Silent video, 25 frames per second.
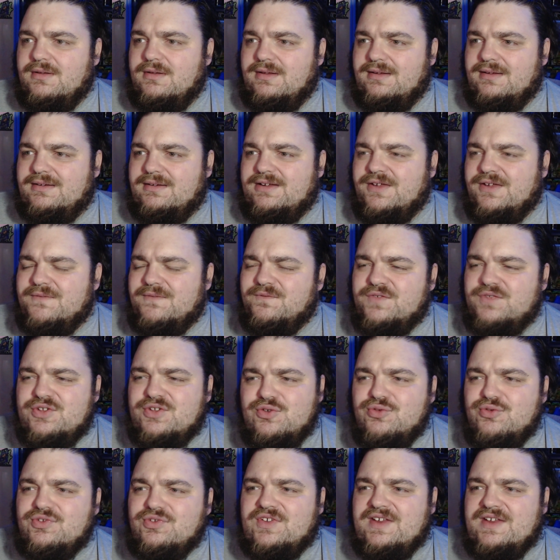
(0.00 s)

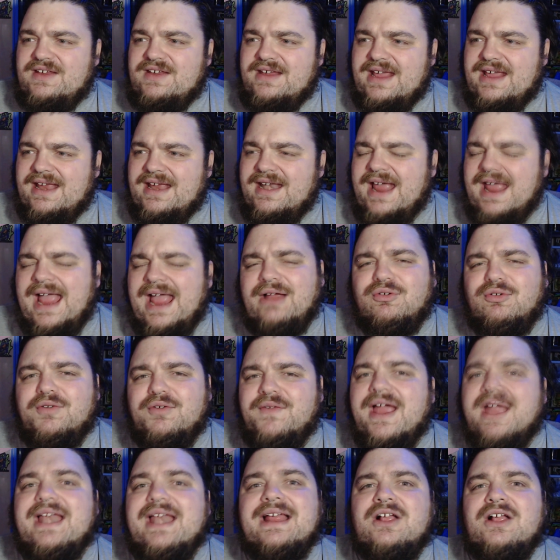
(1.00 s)
confusing and
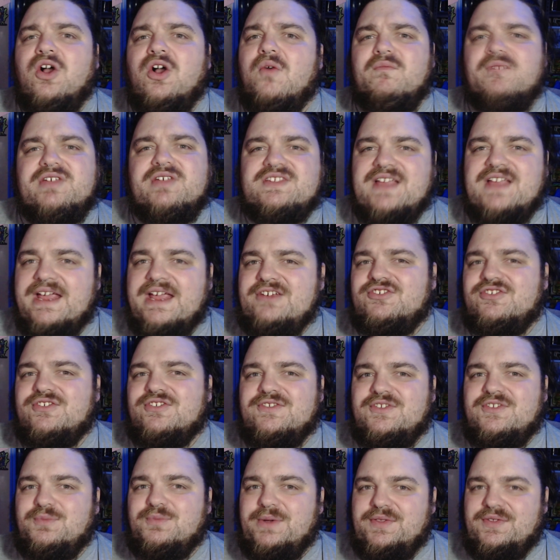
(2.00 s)
aggravating
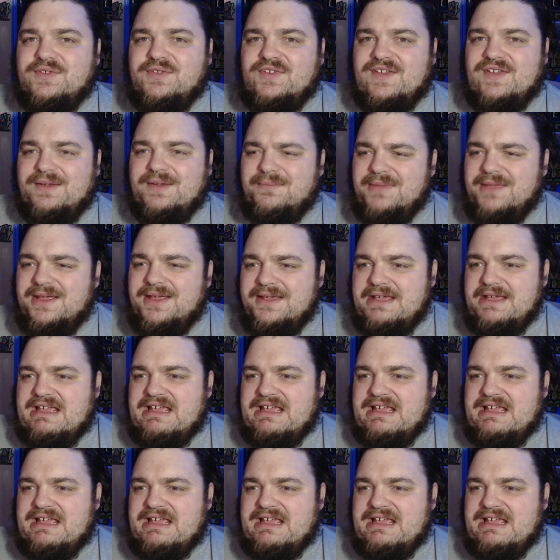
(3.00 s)
conversations with some